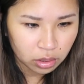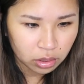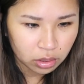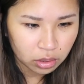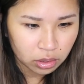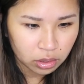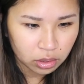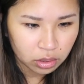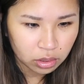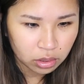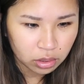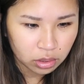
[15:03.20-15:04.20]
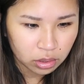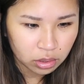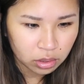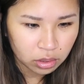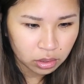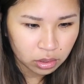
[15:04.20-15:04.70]

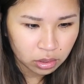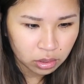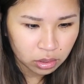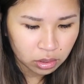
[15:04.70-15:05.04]
(silence)